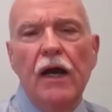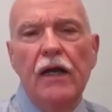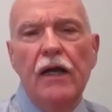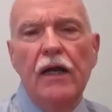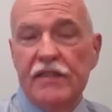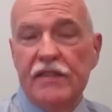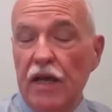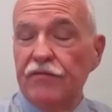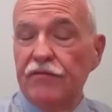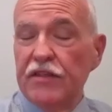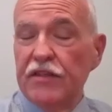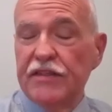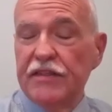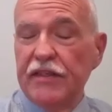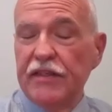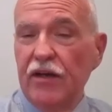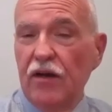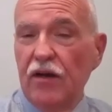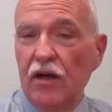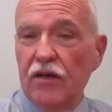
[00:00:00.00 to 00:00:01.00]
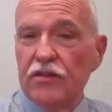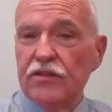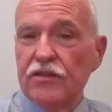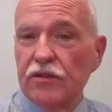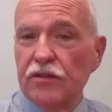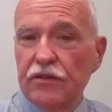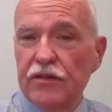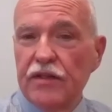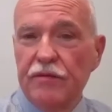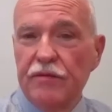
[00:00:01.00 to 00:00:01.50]
It's safe to say
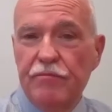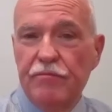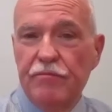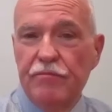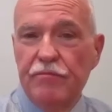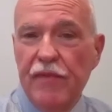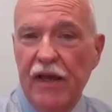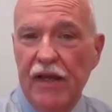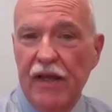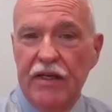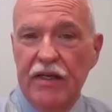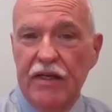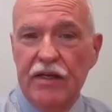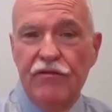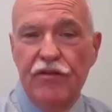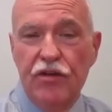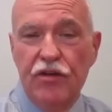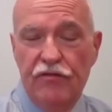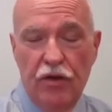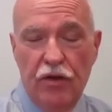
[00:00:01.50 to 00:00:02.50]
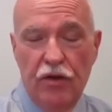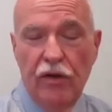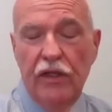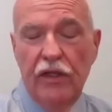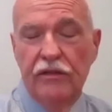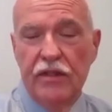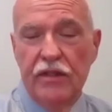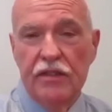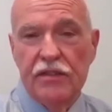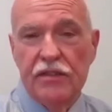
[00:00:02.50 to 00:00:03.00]
also that many of you viewing
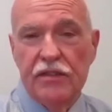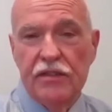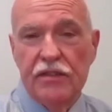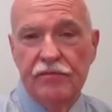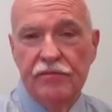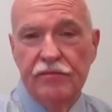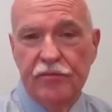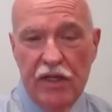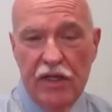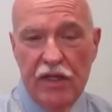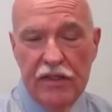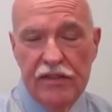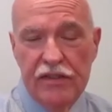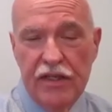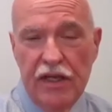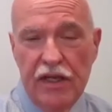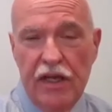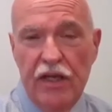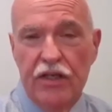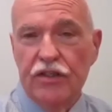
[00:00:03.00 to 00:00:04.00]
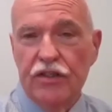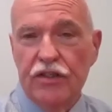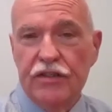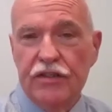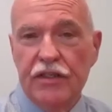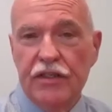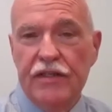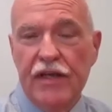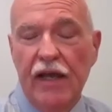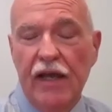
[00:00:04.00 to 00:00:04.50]
this presentation
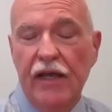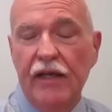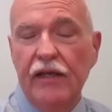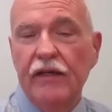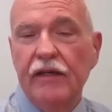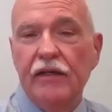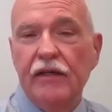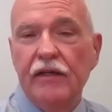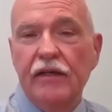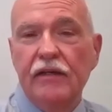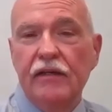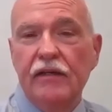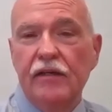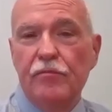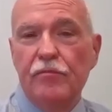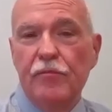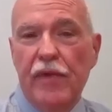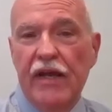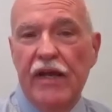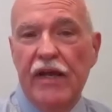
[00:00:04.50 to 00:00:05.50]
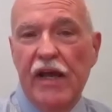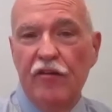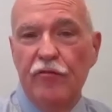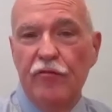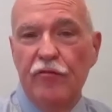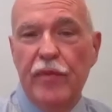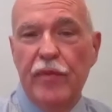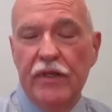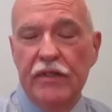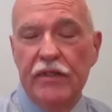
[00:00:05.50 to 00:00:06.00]
today may have
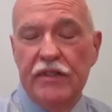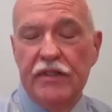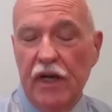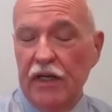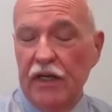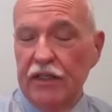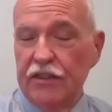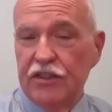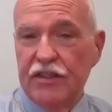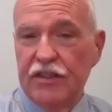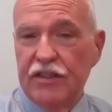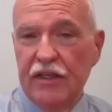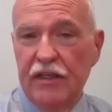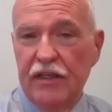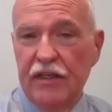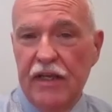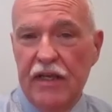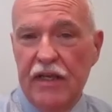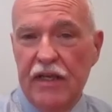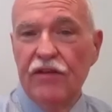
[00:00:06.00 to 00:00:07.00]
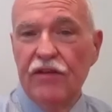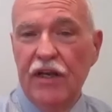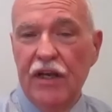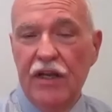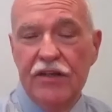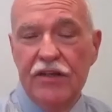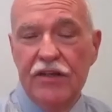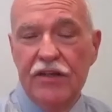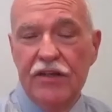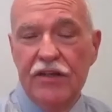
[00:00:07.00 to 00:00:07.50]
been touched even
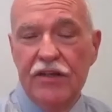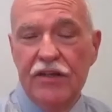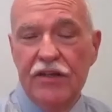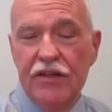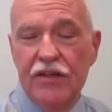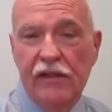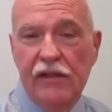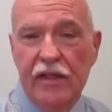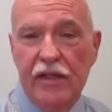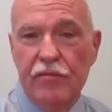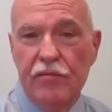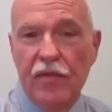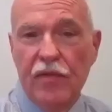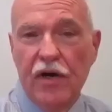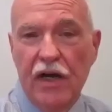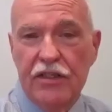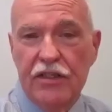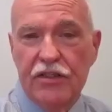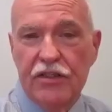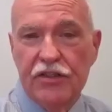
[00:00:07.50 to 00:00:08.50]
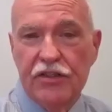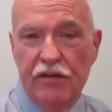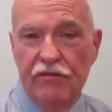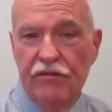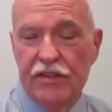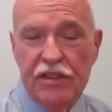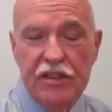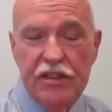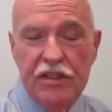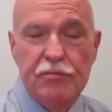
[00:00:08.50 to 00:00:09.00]
indirectly by services
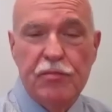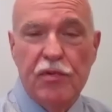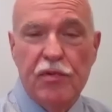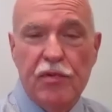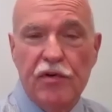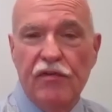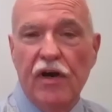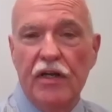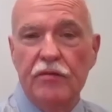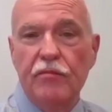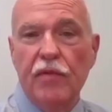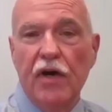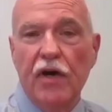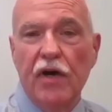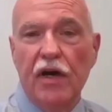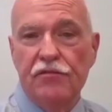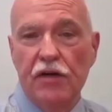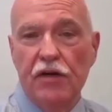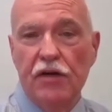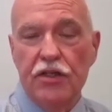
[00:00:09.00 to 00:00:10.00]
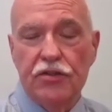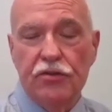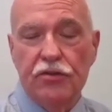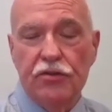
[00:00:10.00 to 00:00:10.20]
provided by Threshold.